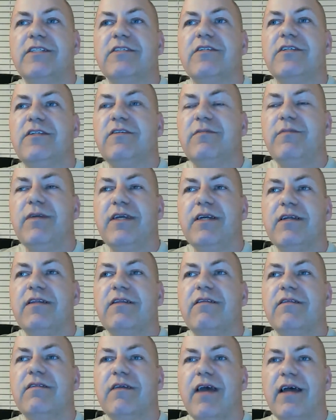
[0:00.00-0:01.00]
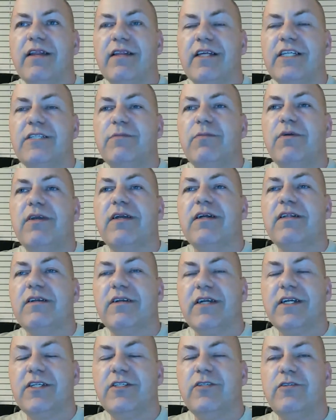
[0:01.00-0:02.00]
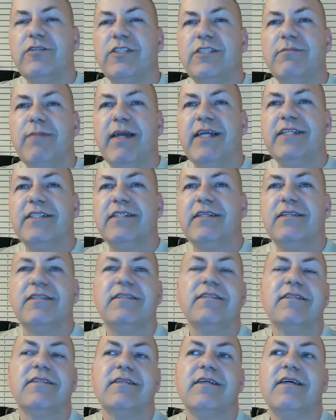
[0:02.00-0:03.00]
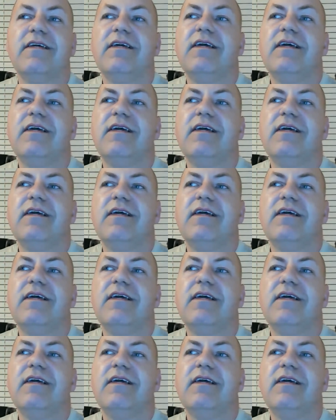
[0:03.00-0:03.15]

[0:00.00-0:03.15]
So you'd be at this point clearing two spaces.